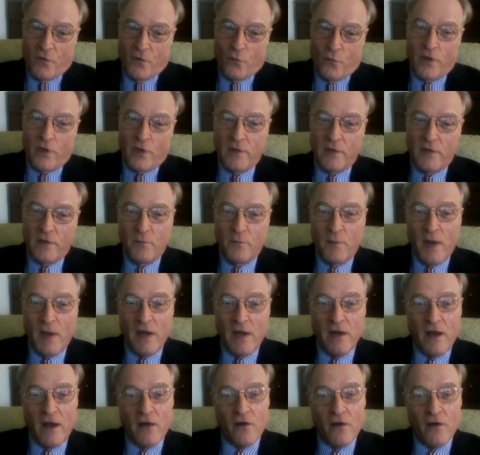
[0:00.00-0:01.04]
we
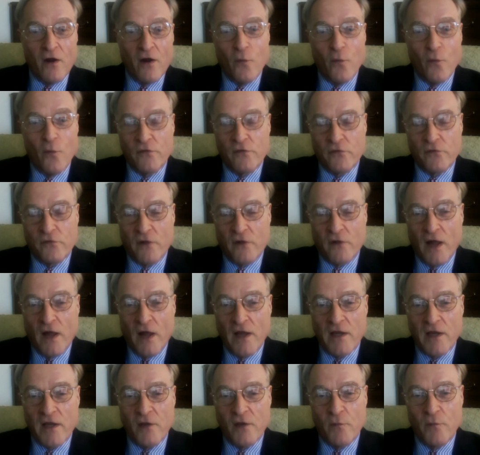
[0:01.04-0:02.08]
may not always
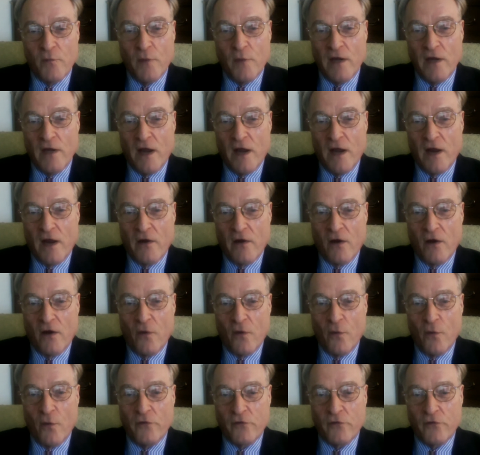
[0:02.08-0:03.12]
like and may not
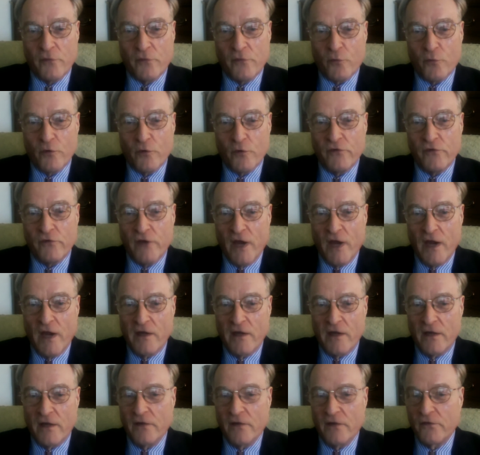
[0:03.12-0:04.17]
always
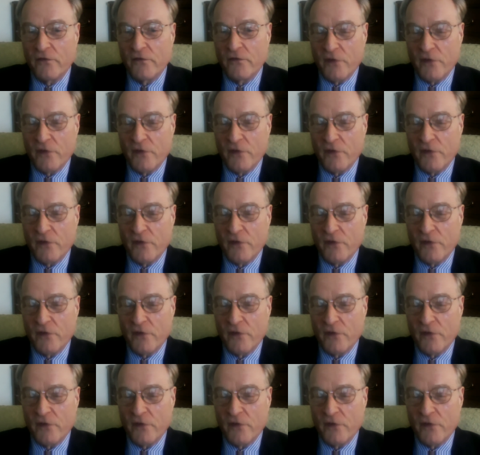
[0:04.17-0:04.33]
appreciate and